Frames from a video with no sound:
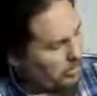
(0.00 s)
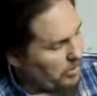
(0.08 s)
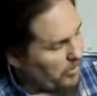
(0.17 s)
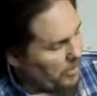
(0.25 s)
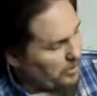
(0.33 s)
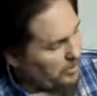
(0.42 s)

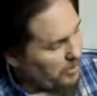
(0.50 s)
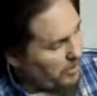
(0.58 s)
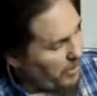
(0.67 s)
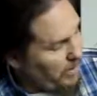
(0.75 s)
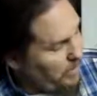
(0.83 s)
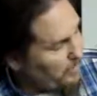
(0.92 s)
the Raspberry
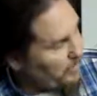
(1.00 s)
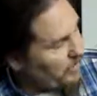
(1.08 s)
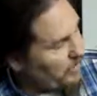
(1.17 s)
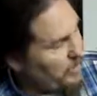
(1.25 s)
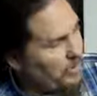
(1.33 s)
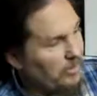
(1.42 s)
Pi.
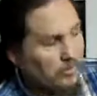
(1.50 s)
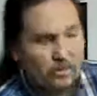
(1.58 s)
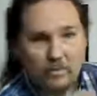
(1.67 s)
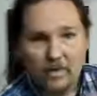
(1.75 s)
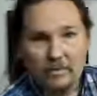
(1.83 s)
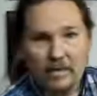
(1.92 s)

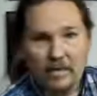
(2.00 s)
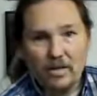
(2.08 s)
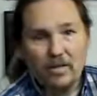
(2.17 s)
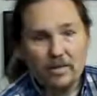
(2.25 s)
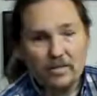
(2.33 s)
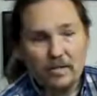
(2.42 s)
So let me get
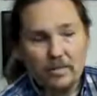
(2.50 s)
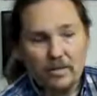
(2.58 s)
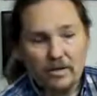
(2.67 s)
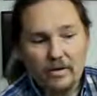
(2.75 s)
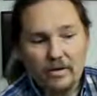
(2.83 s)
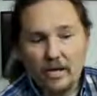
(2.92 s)
it hooked up
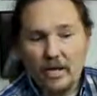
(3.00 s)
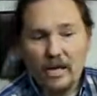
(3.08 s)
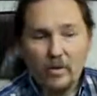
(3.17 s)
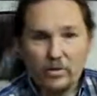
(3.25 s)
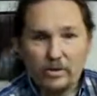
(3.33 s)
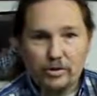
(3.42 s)
here
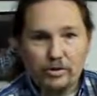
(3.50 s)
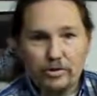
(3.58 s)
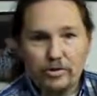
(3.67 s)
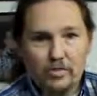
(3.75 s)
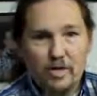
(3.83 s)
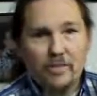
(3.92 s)
and we'll show you
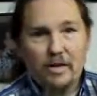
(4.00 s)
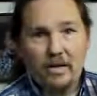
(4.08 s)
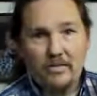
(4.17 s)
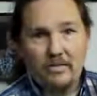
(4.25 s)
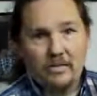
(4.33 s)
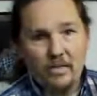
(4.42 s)
some
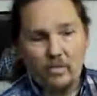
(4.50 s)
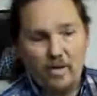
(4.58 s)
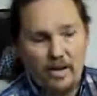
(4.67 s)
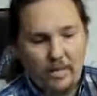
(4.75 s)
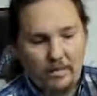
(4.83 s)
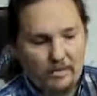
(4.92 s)
commands and what
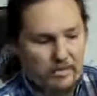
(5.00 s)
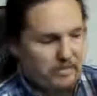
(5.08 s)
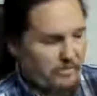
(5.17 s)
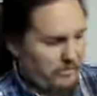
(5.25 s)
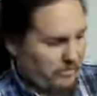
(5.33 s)
happens.